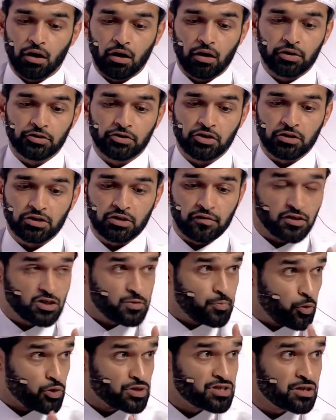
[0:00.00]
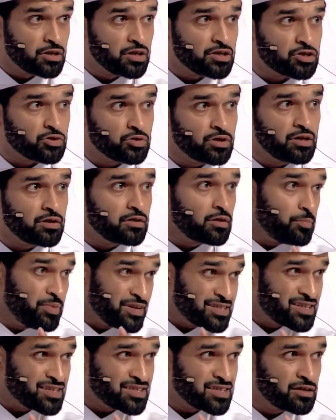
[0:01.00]
in terms of the sports industry, the
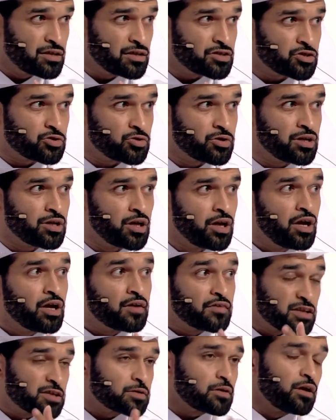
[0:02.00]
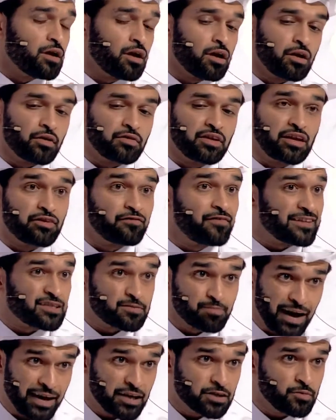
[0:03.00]
business industry, the events
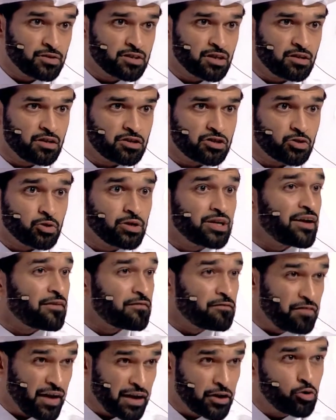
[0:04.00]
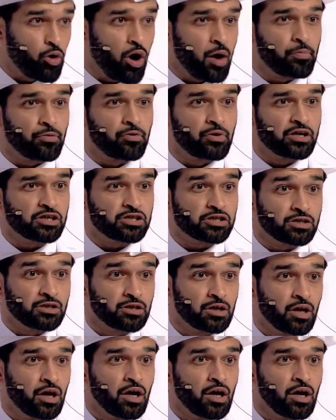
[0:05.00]
management industry, venue operation.